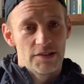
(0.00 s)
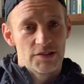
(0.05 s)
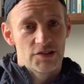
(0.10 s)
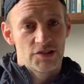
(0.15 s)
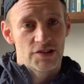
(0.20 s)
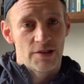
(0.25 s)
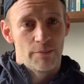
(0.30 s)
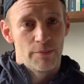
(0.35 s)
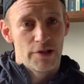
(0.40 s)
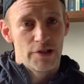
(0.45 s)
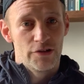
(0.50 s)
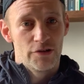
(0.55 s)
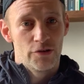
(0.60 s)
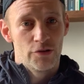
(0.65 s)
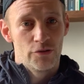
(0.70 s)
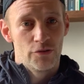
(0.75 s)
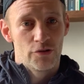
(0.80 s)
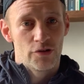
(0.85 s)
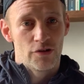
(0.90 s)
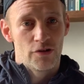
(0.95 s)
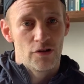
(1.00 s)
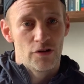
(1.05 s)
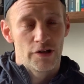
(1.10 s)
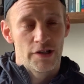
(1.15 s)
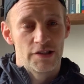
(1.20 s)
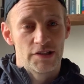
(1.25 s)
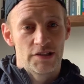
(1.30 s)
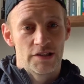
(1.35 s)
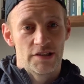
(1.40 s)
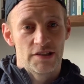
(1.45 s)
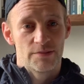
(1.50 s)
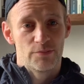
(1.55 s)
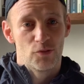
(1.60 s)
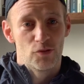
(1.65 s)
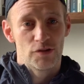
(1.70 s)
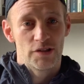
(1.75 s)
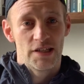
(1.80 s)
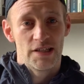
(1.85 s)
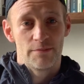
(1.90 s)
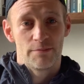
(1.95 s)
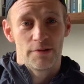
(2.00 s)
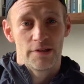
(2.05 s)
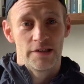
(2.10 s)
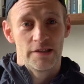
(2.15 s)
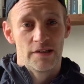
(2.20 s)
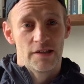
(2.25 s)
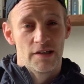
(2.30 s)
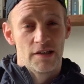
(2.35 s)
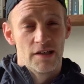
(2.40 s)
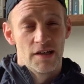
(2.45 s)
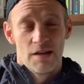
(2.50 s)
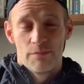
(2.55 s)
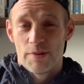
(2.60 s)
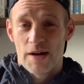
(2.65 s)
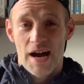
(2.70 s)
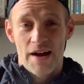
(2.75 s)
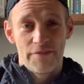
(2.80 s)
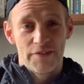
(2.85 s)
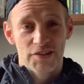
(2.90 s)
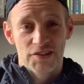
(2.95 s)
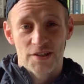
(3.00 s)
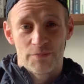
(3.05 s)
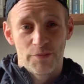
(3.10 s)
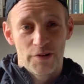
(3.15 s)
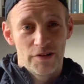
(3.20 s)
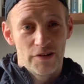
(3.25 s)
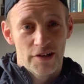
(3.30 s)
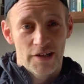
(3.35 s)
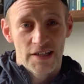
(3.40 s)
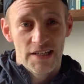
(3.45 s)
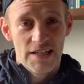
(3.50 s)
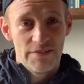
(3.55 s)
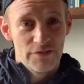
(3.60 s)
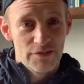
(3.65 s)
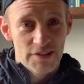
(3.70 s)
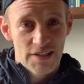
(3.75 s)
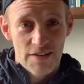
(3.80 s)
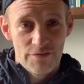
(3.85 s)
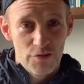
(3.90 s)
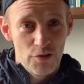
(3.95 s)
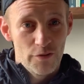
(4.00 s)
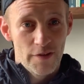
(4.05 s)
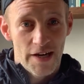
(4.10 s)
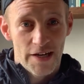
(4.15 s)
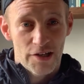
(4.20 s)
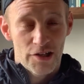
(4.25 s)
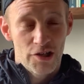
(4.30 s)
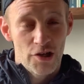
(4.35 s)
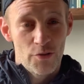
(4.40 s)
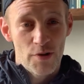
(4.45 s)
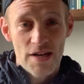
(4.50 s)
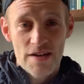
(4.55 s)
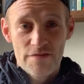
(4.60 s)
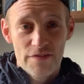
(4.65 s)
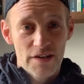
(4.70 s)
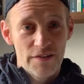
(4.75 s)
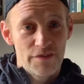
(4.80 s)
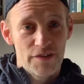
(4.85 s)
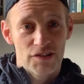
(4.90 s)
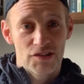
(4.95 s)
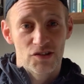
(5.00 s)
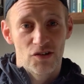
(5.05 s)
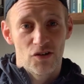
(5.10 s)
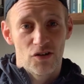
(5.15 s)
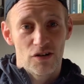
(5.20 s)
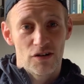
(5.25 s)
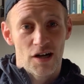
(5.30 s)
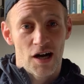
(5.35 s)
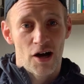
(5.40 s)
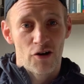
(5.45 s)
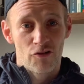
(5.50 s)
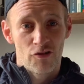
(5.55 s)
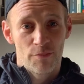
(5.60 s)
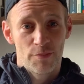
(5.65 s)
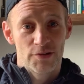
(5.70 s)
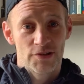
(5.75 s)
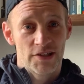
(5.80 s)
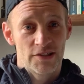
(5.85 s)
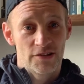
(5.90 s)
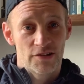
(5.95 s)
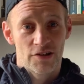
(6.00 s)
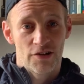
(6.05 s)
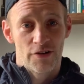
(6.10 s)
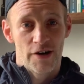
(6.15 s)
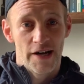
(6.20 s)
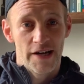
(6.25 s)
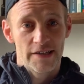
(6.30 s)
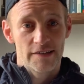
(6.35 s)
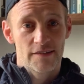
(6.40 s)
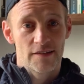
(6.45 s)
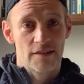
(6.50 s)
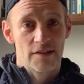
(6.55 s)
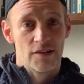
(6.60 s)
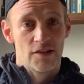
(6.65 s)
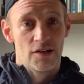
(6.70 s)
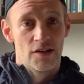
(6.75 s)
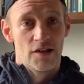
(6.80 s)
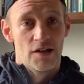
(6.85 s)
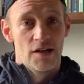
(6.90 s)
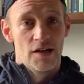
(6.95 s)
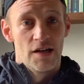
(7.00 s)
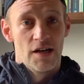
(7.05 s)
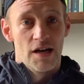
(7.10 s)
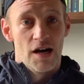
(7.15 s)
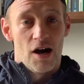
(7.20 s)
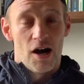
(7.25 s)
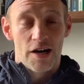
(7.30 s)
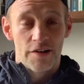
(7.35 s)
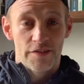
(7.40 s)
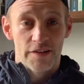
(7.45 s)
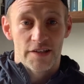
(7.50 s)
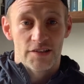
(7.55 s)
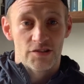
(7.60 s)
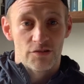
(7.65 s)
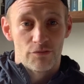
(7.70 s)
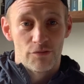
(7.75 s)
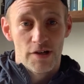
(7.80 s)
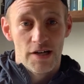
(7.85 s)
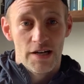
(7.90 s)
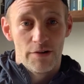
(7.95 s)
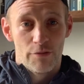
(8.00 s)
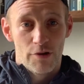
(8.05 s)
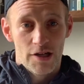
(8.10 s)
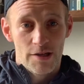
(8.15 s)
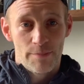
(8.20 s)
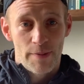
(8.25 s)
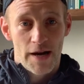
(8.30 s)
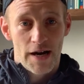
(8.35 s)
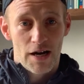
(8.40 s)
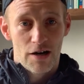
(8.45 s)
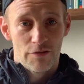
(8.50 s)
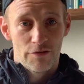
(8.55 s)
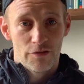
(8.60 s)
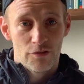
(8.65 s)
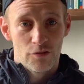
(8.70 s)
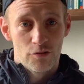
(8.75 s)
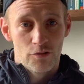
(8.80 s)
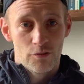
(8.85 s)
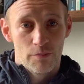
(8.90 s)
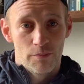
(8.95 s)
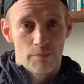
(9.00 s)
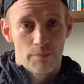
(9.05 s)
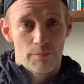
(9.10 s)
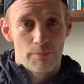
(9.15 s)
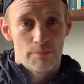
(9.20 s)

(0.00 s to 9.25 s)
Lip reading: somebody who can look into this more deeply. But having something that can even give you that cue, even if it's not 100% correct, I think is a really, really powerful